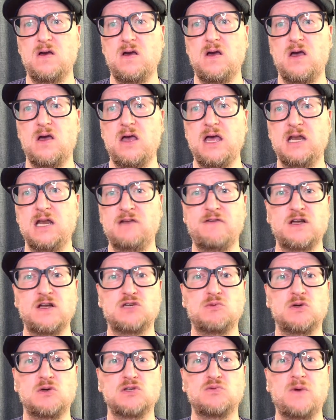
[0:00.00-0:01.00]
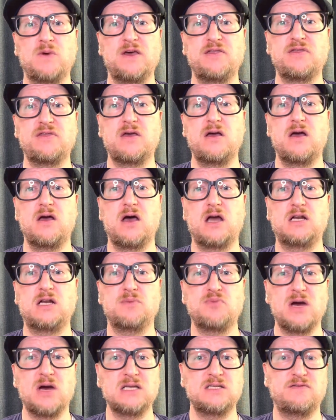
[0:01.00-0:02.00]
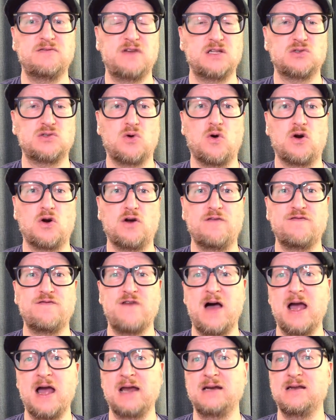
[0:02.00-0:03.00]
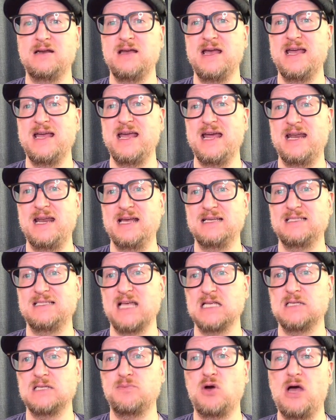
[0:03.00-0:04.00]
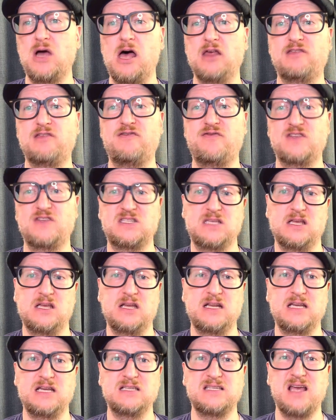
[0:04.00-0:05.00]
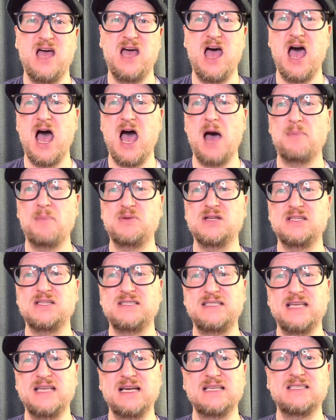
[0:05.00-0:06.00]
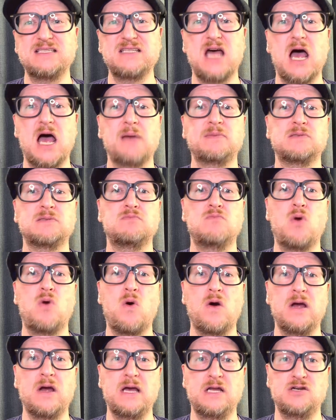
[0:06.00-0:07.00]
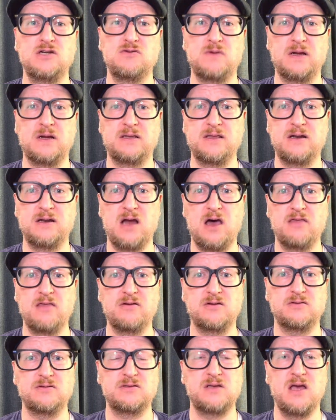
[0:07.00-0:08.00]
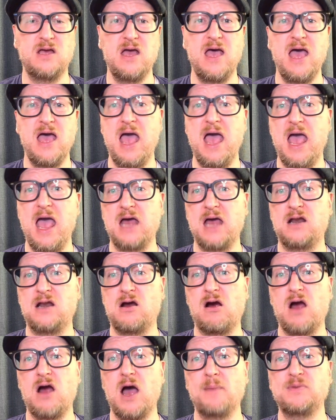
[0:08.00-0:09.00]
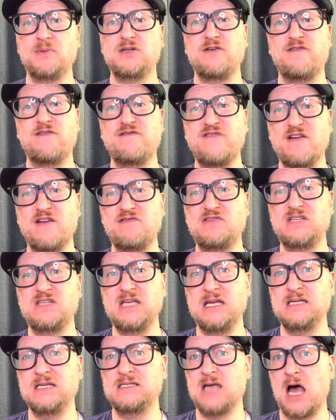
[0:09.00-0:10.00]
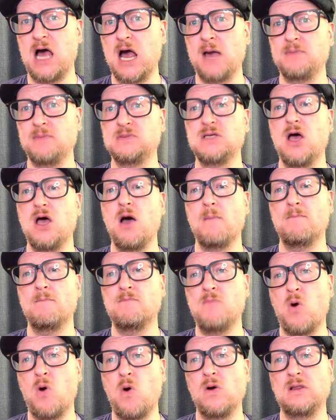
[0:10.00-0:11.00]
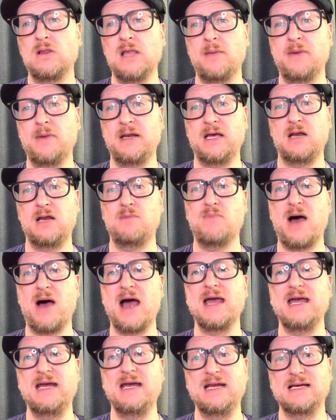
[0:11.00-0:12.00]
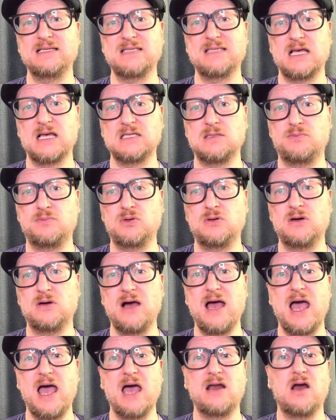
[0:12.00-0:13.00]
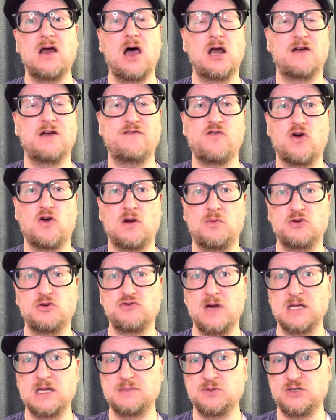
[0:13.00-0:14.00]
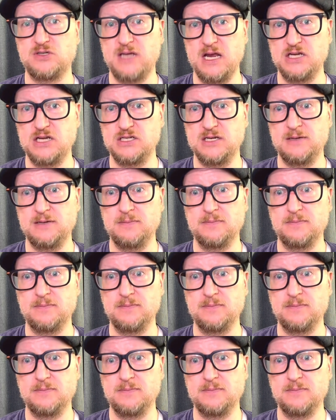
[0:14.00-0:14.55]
Individuals with a depressive disorder find inaccessible health facilities up to 6 times more hindering than others, and are up to 15 times more limited by inaccessible and unaffordable transportation.